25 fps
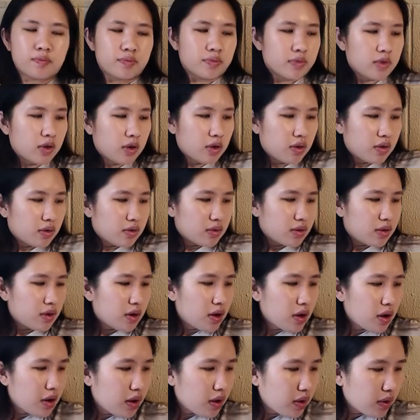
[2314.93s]
Oh
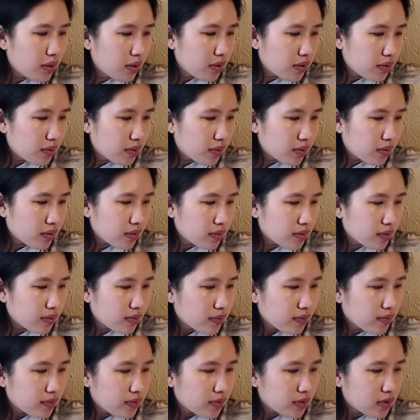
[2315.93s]
no!
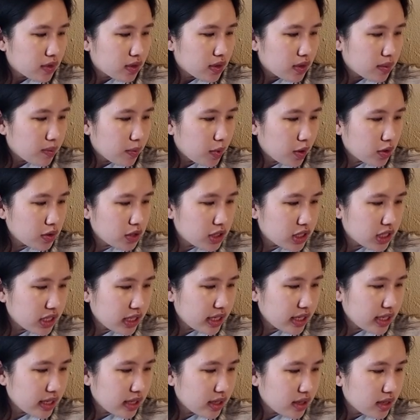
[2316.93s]

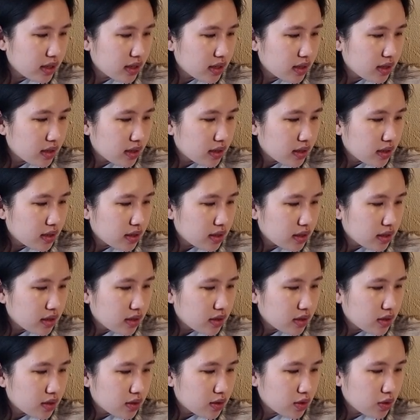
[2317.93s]
Mochi!
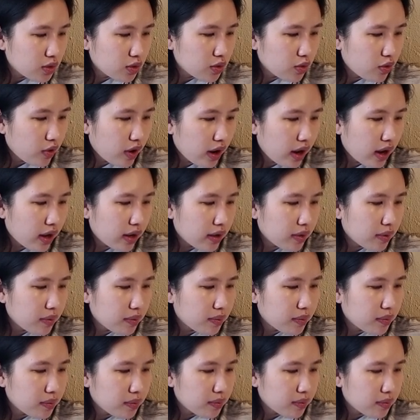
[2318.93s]
Don't cry.
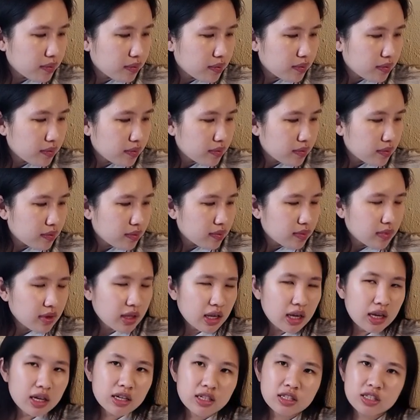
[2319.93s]

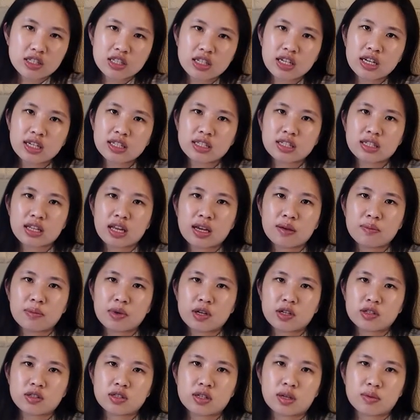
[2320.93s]
She gets
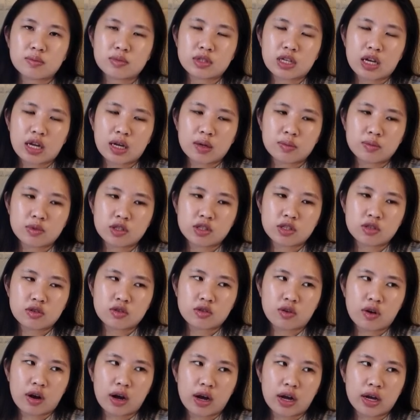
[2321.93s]
nightmares sometimes. She
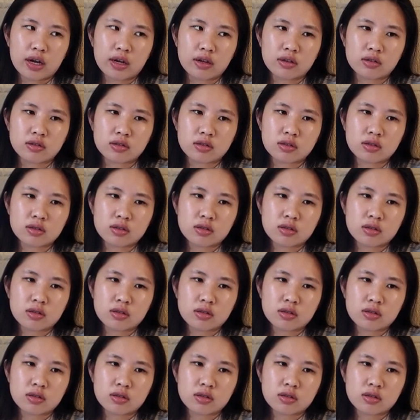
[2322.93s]
cries.